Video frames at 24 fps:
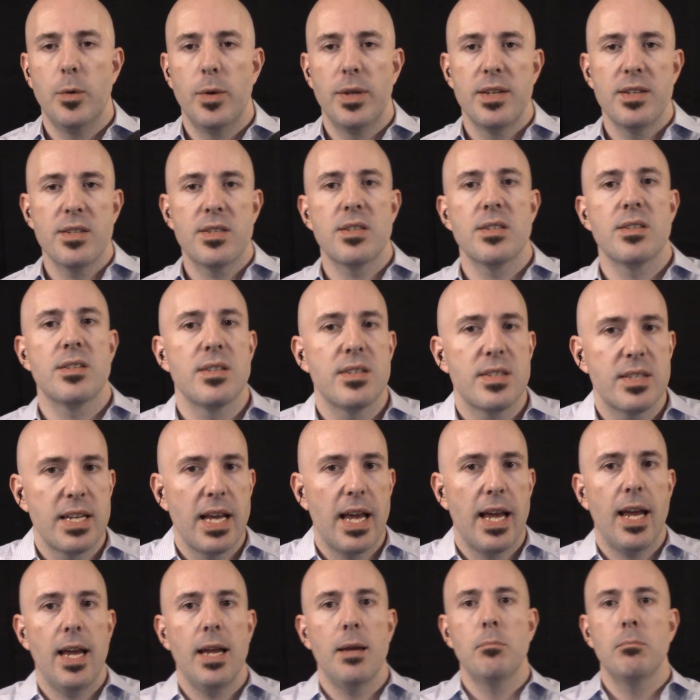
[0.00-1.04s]
And this is the
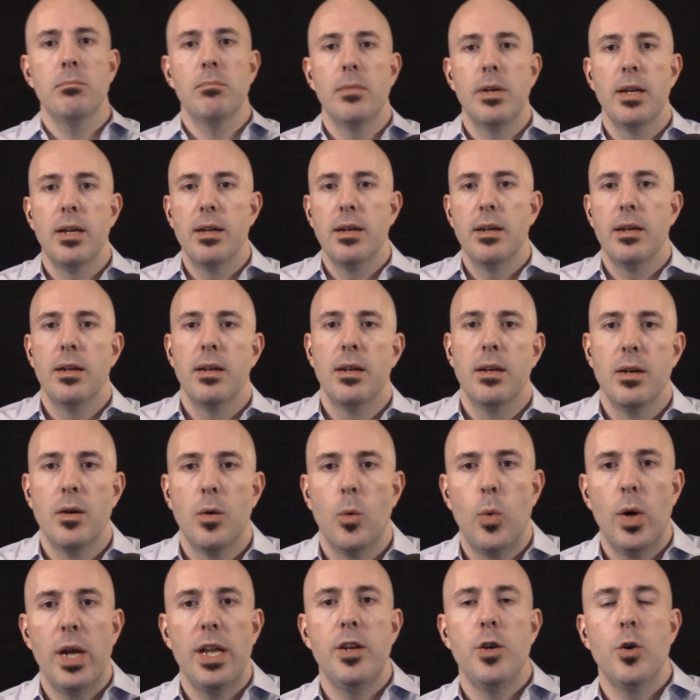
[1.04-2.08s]
same
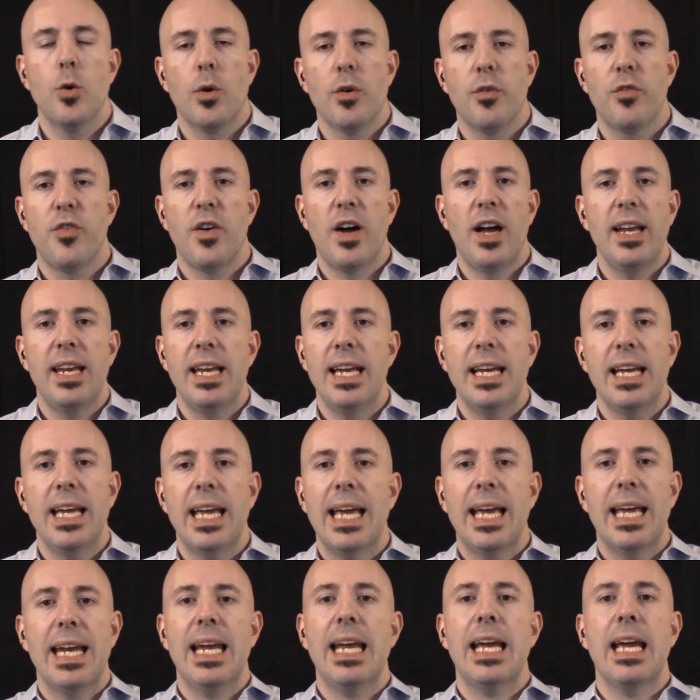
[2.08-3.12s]
when you're fighting
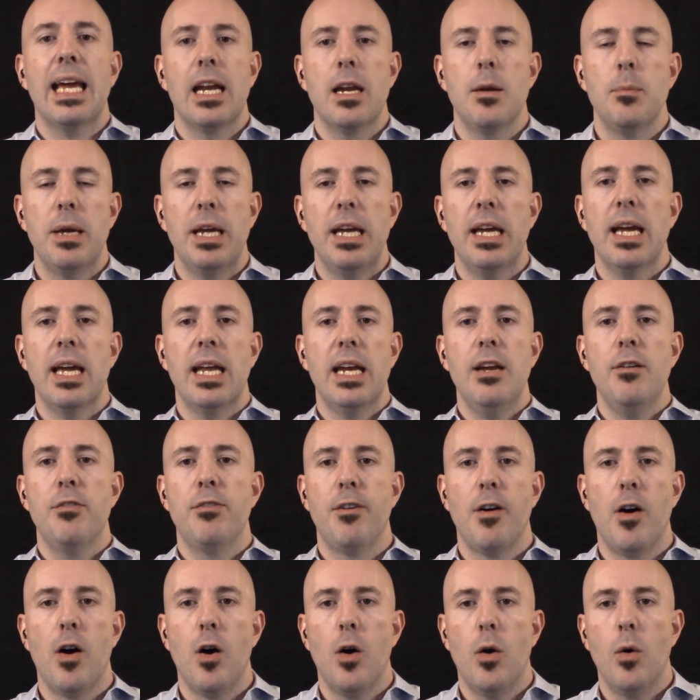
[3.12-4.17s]
any enemy, any
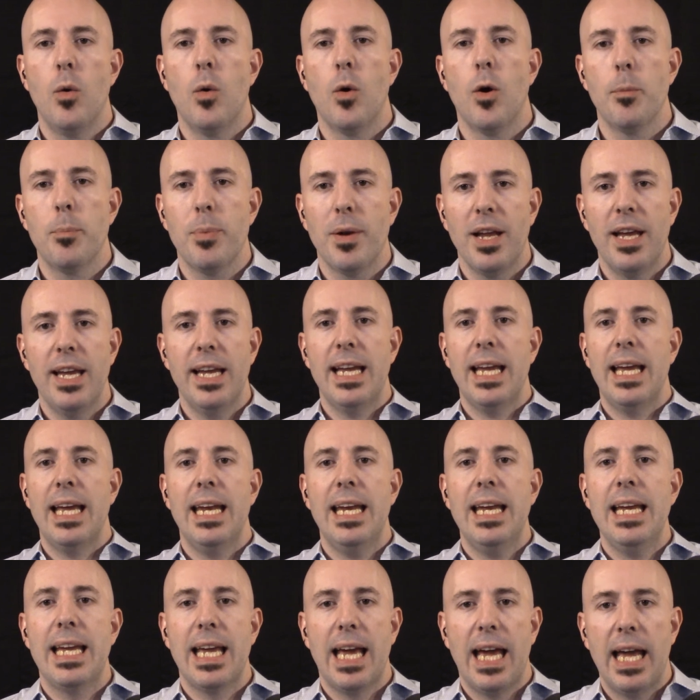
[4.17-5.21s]
foe, or playing
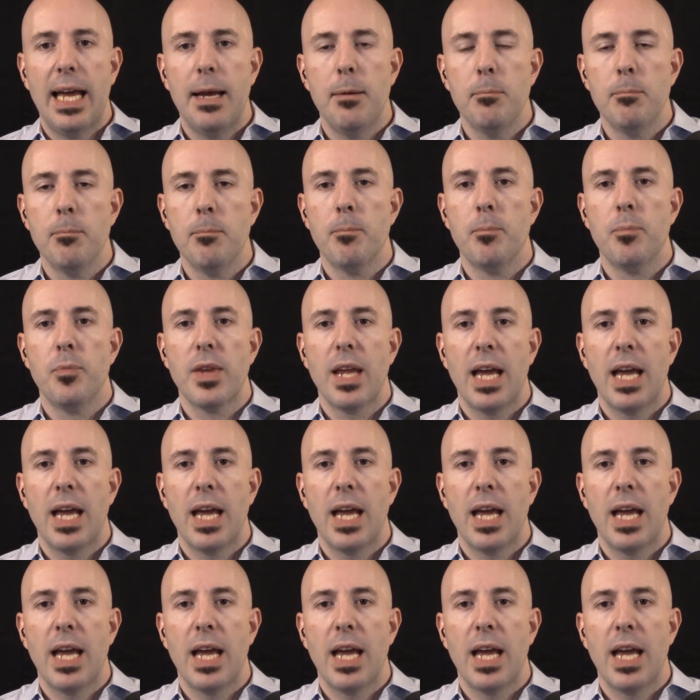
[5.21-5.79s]
any game.